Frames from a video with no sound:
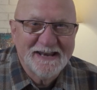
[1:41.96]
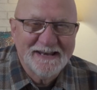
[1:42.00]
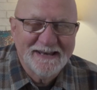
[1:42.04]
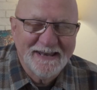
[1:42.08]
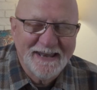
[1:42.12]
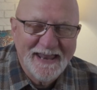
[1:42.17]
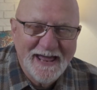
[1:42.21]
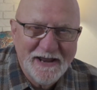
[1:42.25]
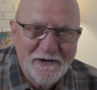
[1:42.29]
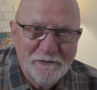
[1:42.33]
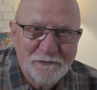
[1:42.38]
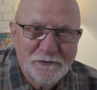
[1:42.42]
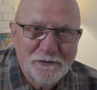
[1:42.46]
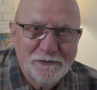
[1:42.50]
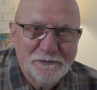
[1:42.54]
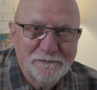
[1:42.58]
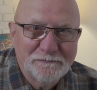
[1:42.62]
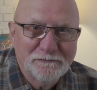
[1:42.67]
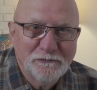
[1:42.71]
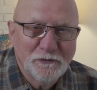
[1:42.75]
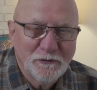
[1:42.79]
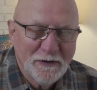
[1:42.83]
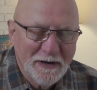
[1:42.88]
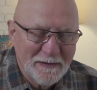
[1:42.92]

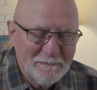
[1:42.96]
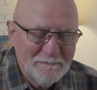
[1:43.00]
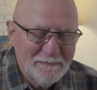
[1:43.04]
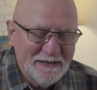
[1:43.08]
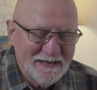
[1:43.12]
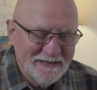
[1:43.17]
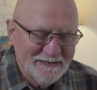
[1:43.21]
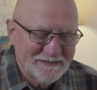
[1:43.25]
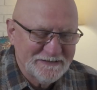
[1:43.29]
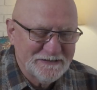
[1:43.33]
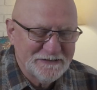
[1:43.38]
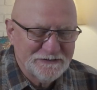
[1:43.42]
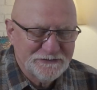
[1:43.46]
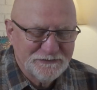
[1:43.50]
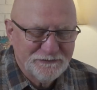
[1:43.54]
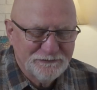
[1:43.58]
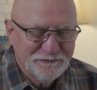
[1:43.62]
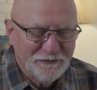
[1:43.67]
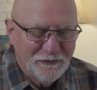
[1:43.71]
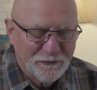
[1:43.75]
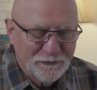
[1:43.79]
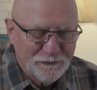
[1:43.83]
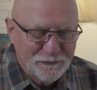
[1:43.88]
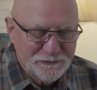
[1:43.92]
Lightroom, what I meant is
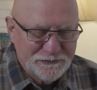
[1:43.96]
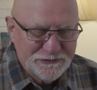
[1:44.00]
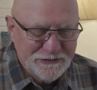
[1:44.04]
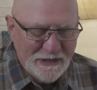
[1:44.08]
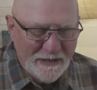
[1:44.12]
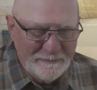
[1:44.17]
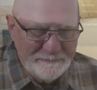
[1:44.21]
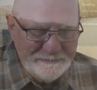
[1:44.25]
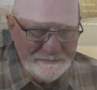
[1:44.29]
Photoshop.